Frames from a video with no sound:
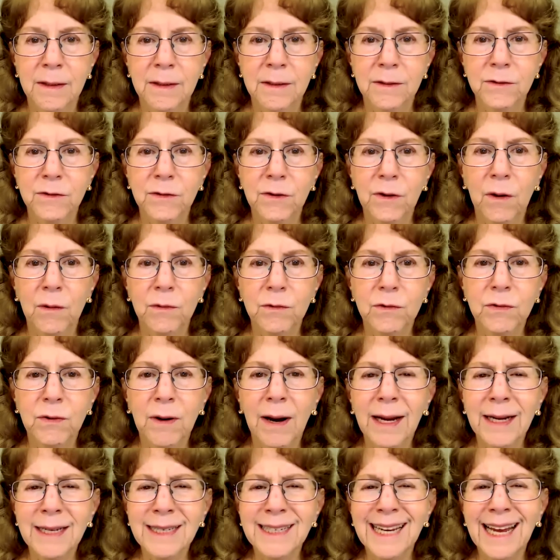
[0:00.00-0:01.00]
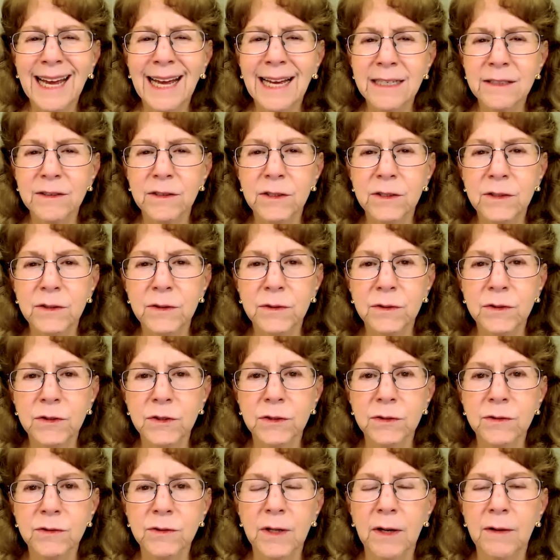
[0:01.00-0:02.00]
So try not to use
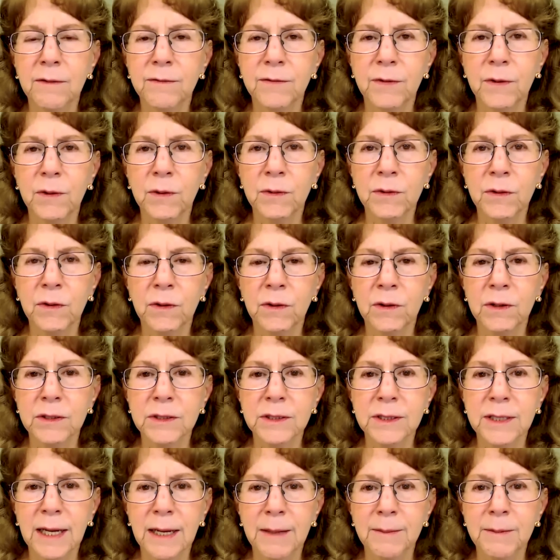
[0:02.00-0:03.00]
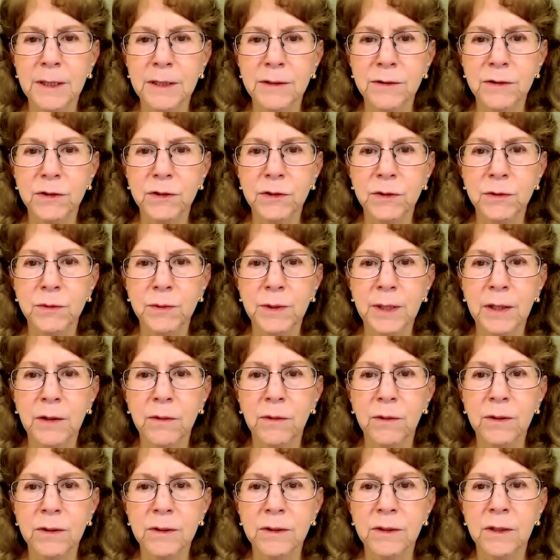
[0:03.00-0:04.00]
your cell phone or tablet to
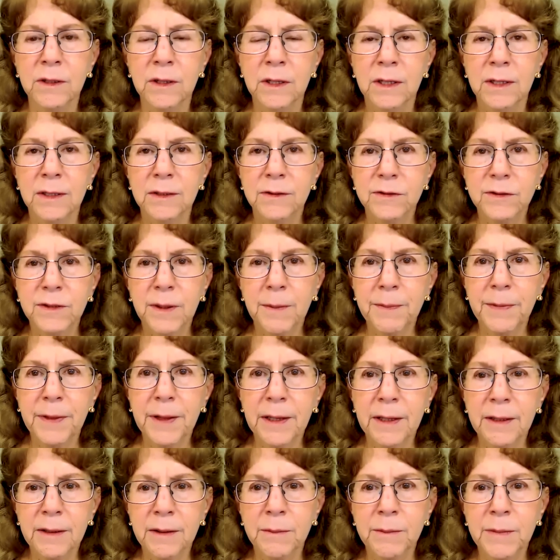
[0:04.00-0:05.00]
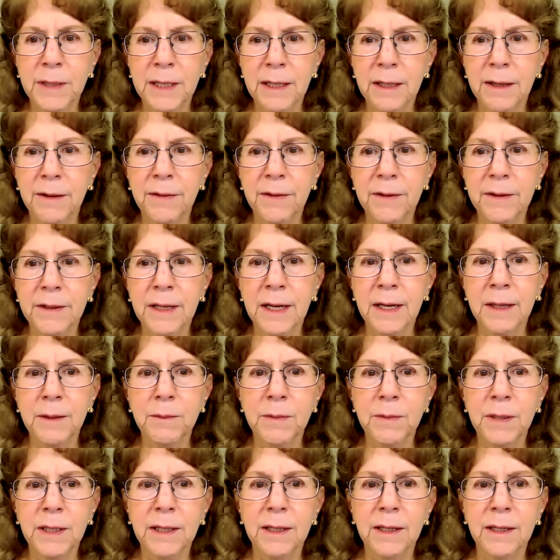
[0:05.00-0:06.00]
record something in the middle of the
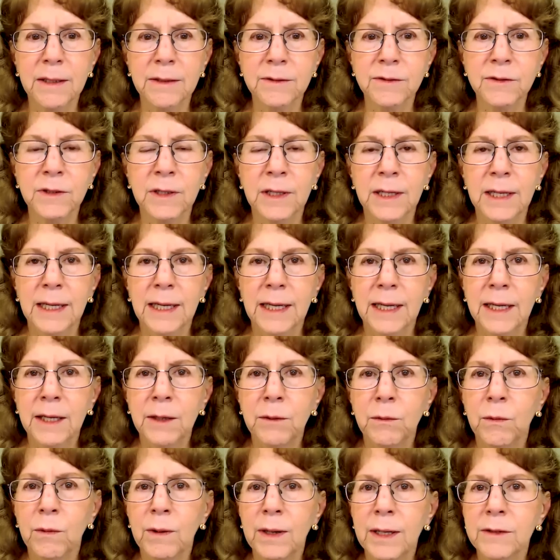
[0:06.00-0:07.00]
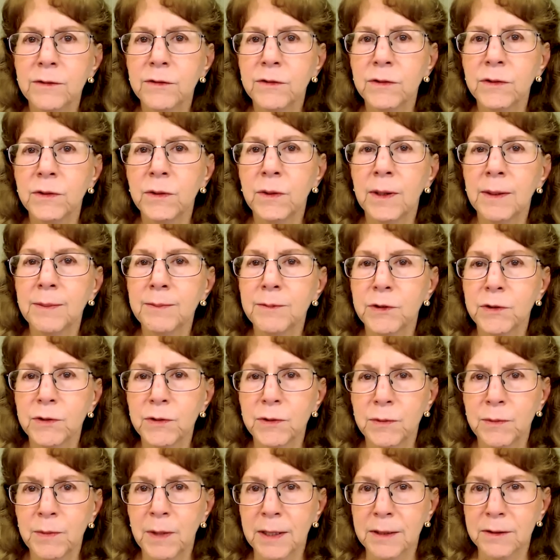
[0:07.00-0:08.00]
night because it wakes you up
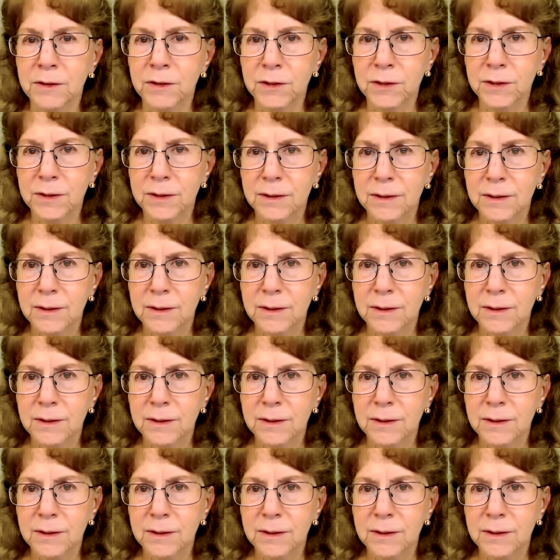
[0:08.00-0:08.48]
too much.